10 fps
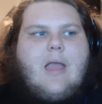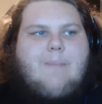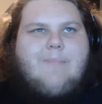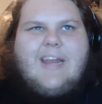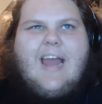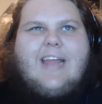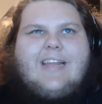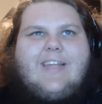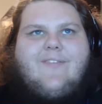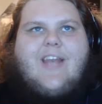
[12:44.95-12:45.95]
I may not
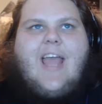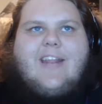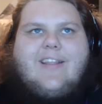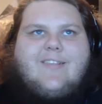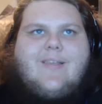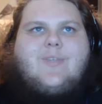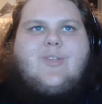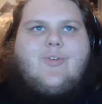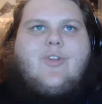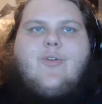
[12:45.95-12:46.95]
even edit this
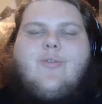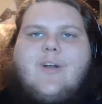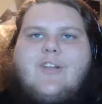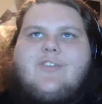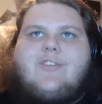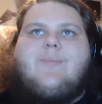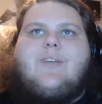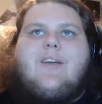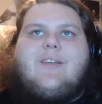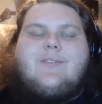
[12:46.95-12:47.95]
episode too much, just
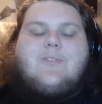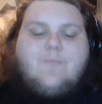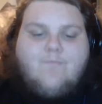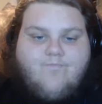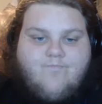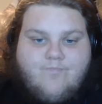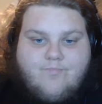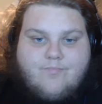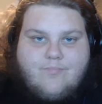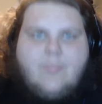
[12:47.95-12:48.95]
because,
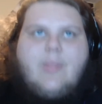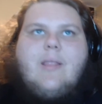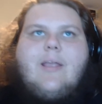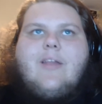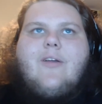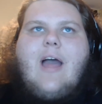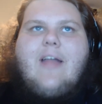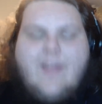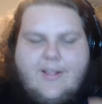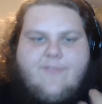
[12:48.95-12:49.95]
you know,
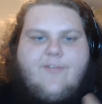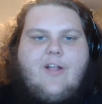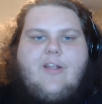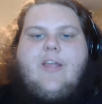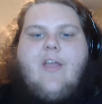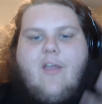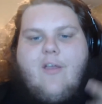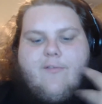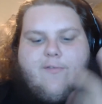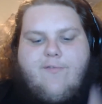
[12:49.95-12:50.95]
I like the very
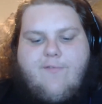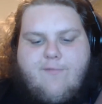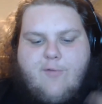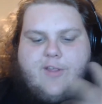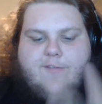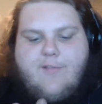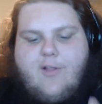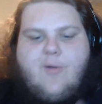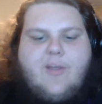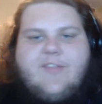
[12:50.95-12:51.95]

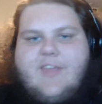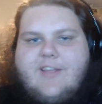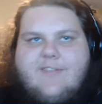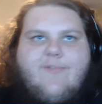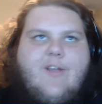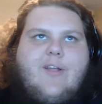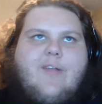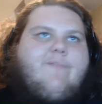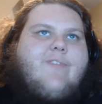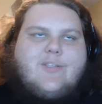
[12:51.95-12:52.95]
free-flowing thing. It's
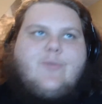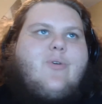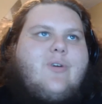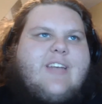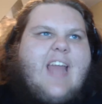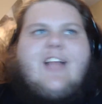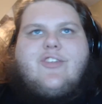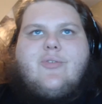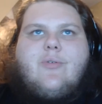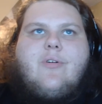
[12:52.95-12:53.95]
very visceral,
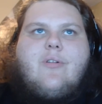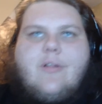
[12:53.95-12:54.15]
natural.